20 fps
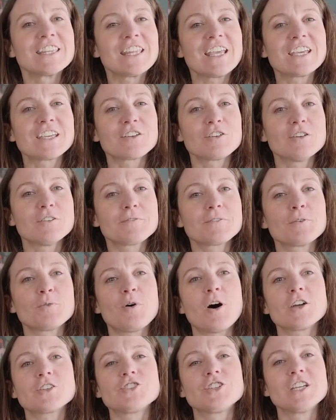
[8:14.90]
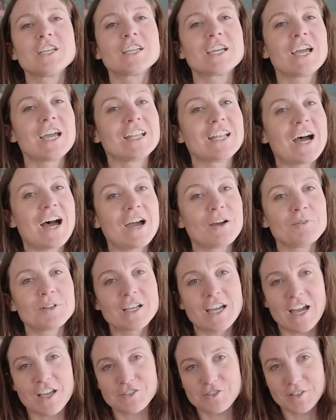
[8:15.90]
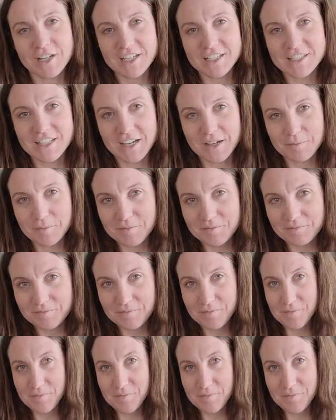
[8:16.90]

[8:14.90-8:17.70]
Thank you all for watching, and I will catch you next time.